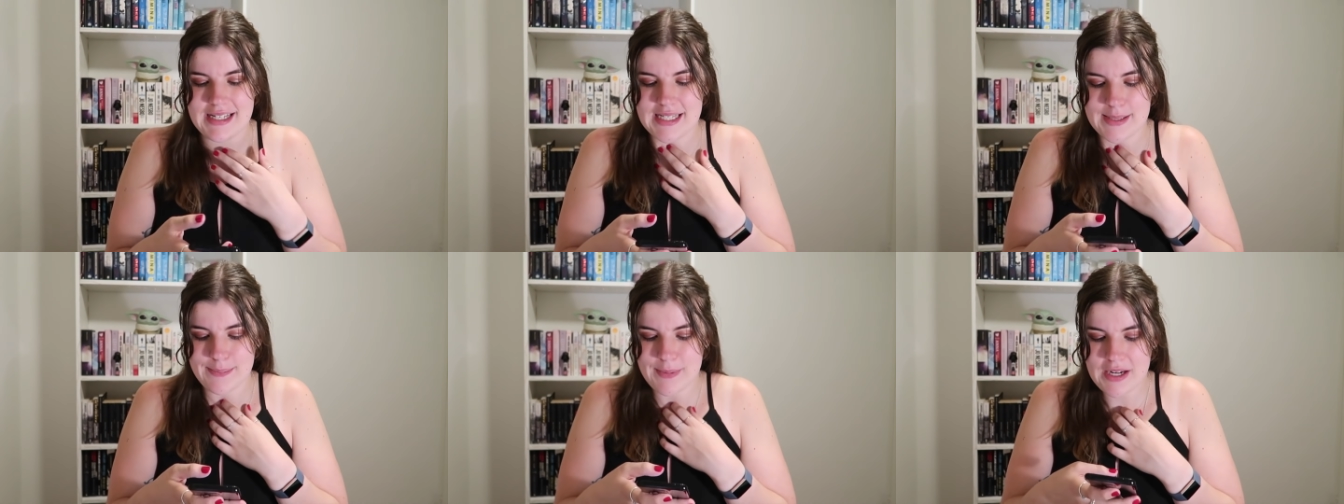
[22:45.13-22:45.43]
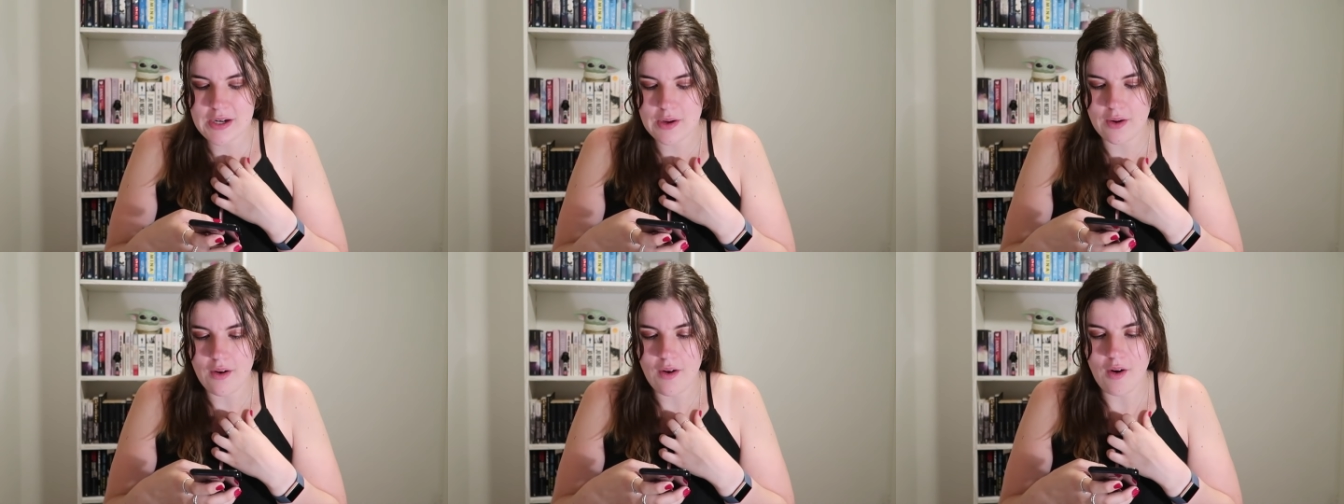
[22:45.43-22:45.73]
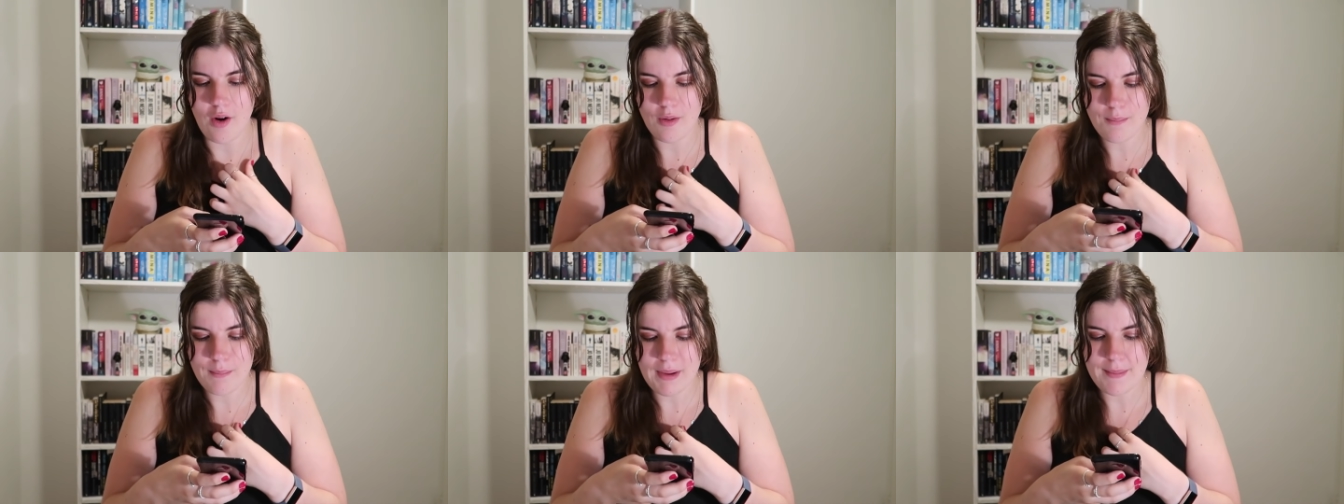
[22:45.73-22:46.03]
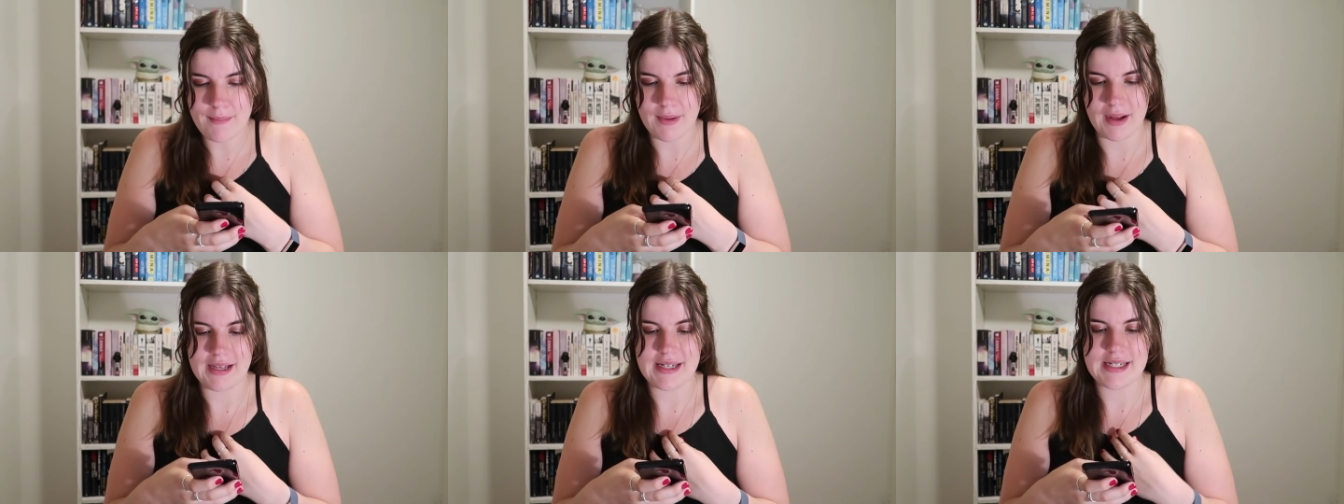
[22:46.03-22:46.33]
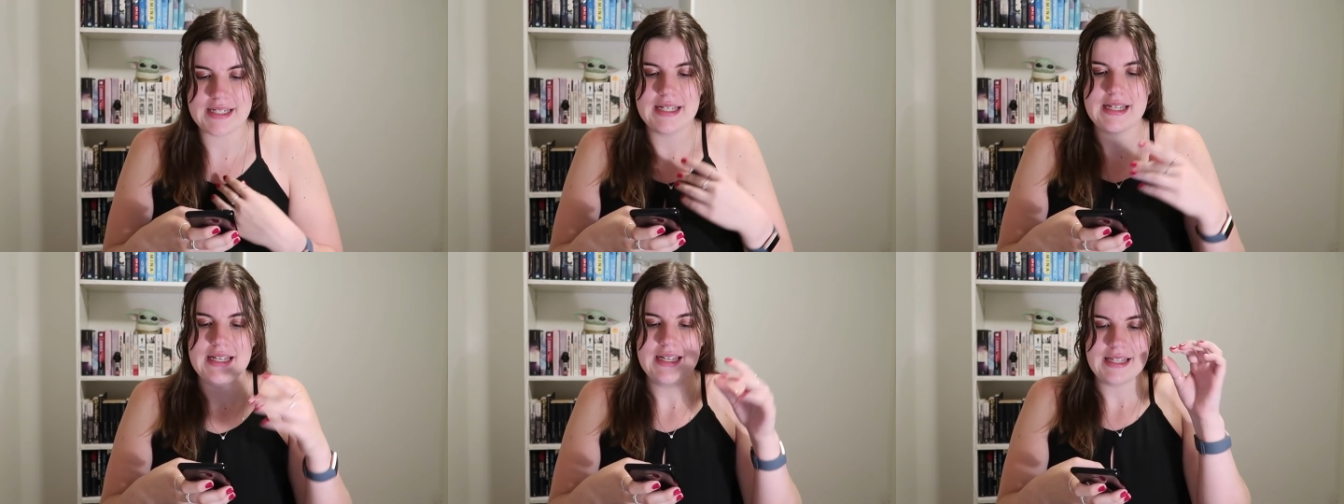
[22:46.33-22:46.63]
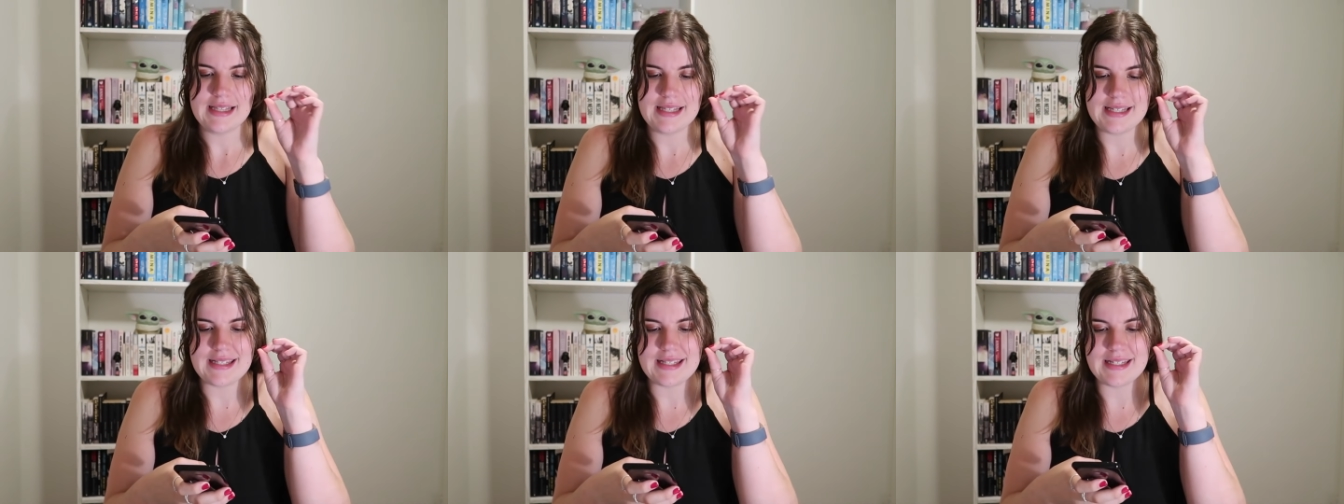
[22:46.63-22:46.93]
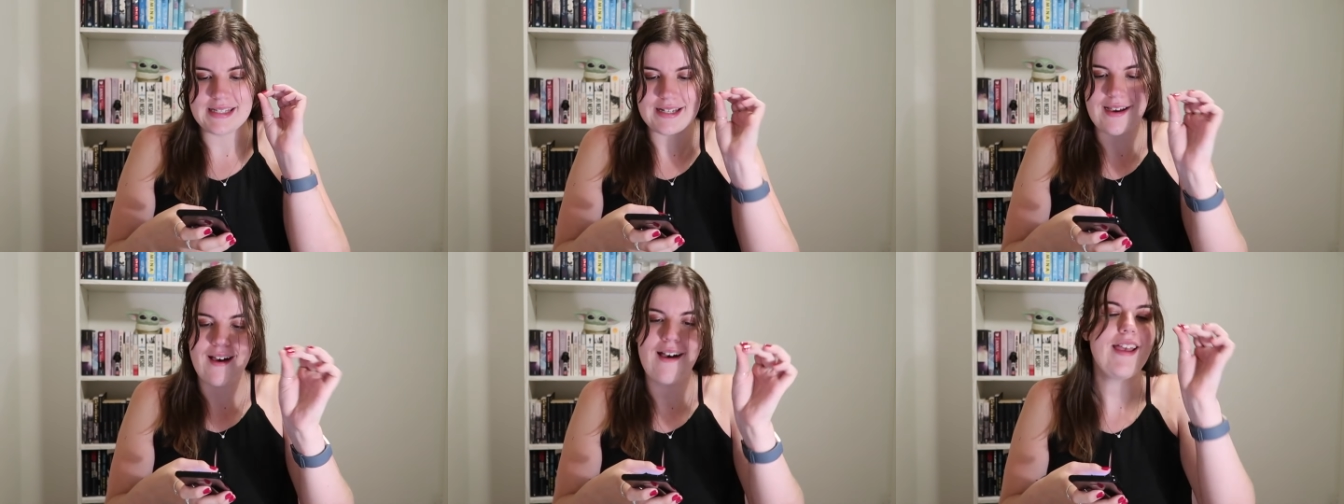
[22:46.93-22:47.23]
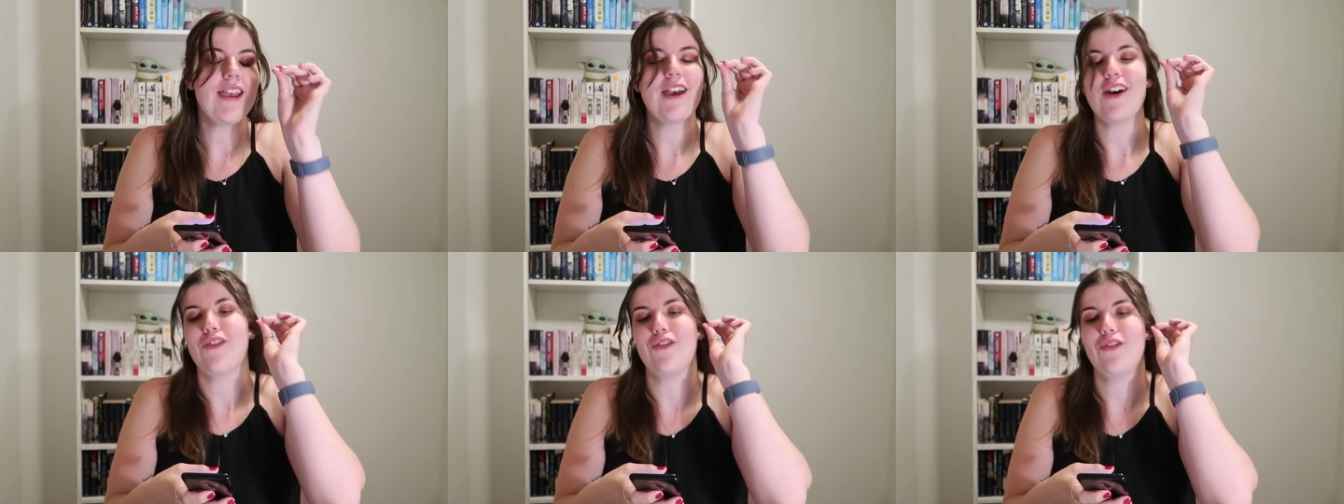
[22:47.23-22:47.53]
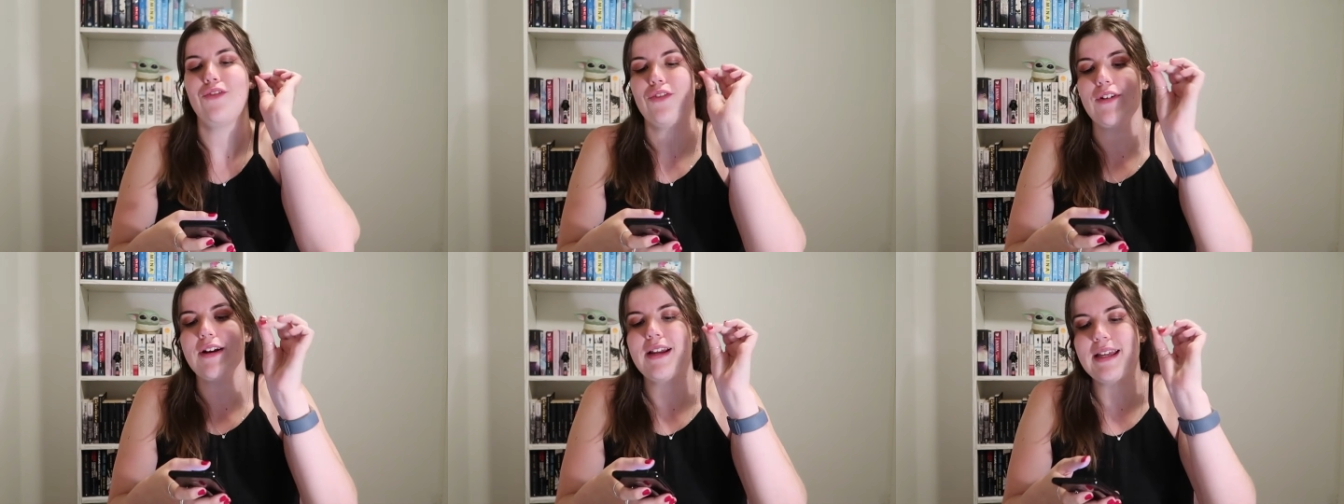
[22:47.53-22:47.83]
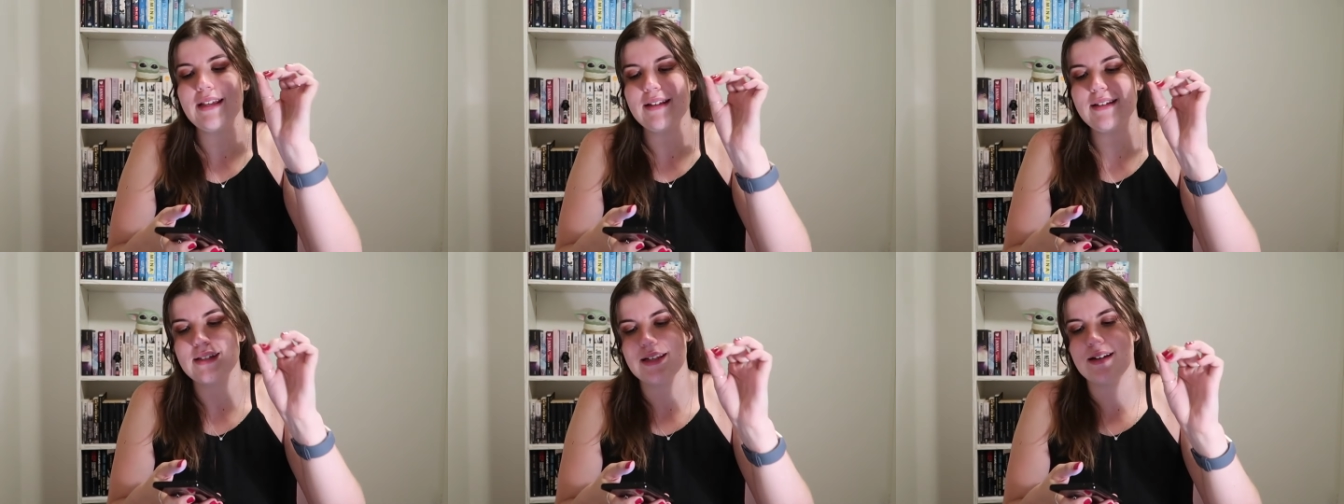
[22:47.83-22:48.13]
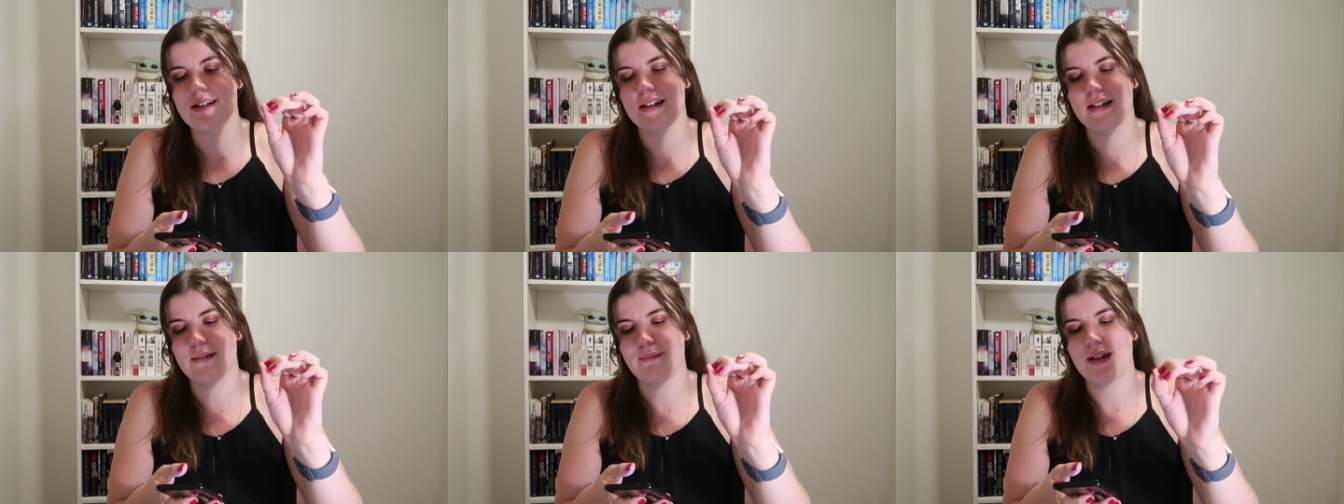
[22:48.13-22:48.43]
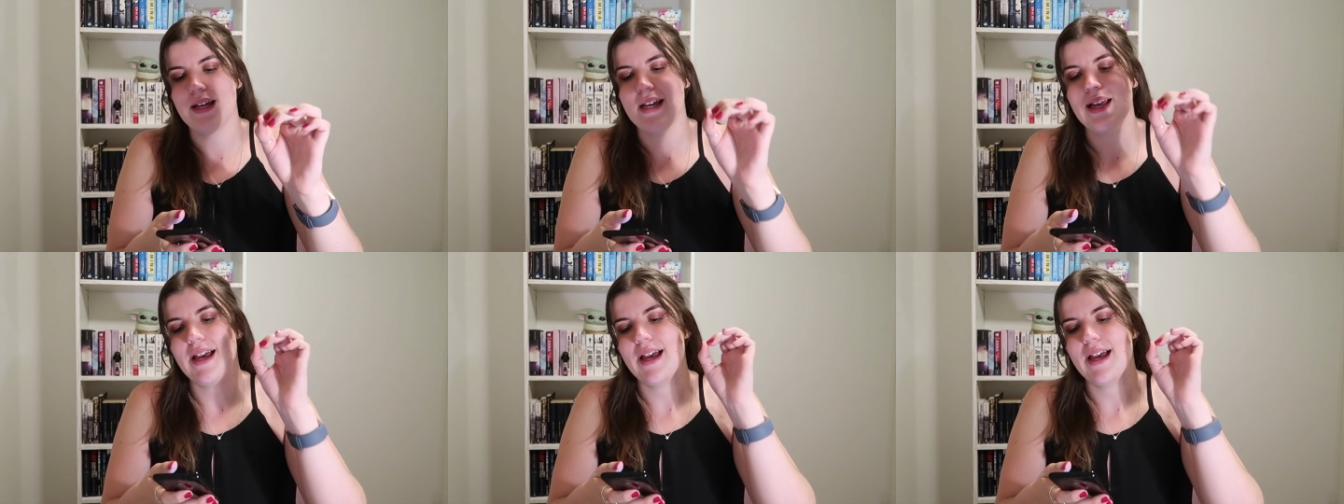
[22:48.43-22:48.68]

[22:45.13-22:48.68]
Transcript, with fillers: It's been on my mind this entire freaking time